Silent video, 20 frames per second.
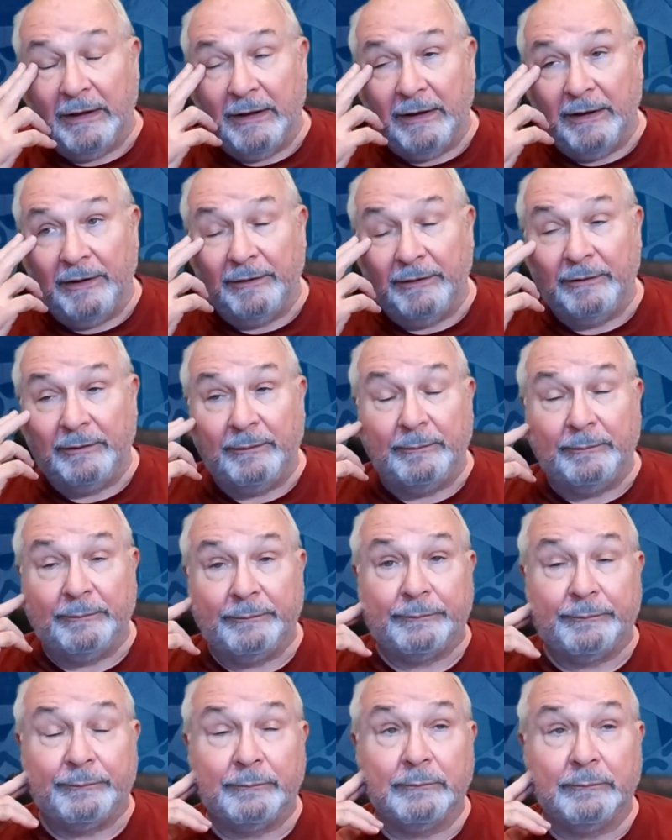And
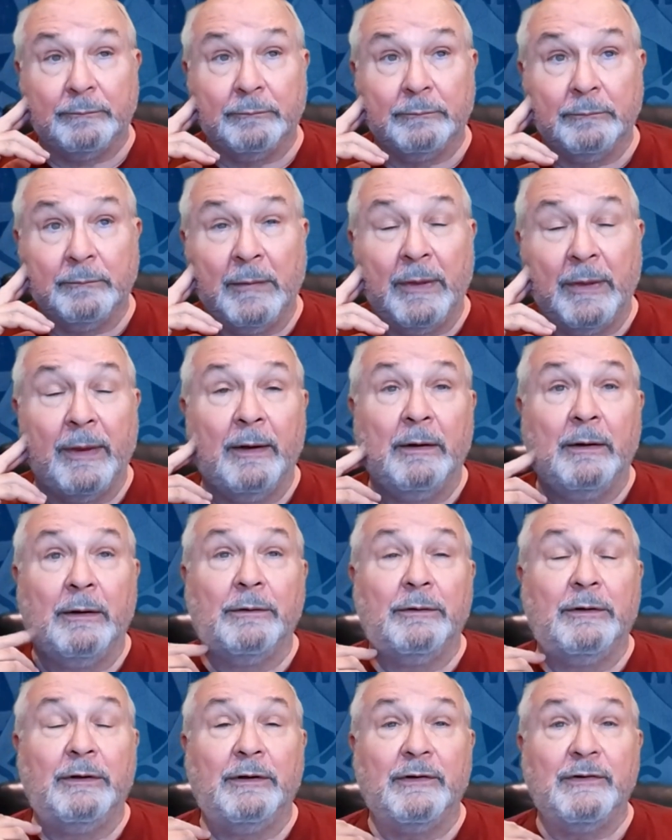
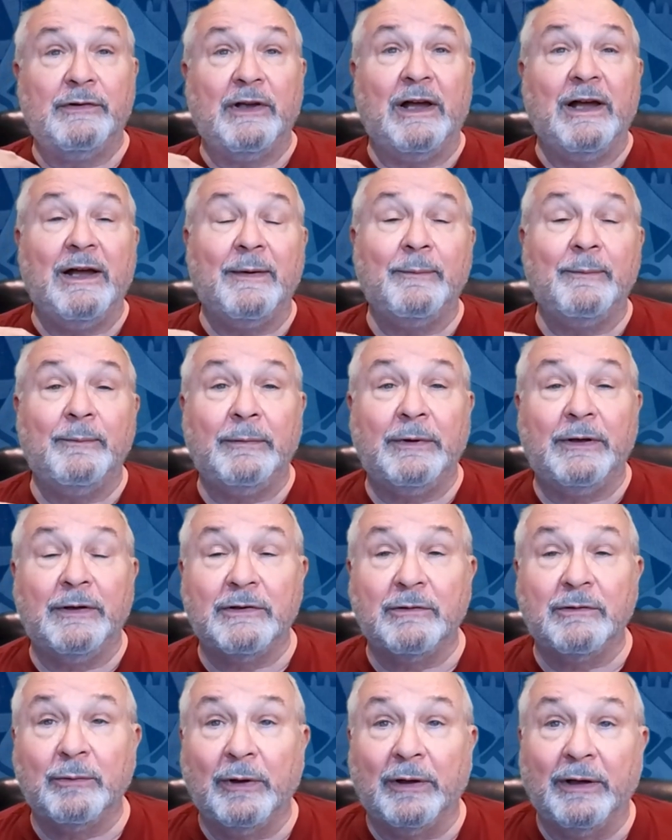the exam
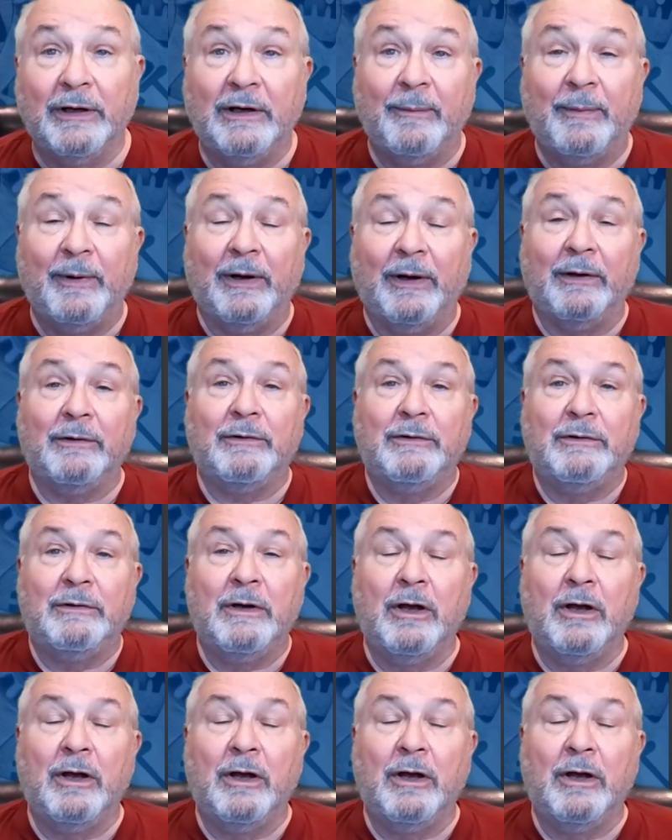is really about,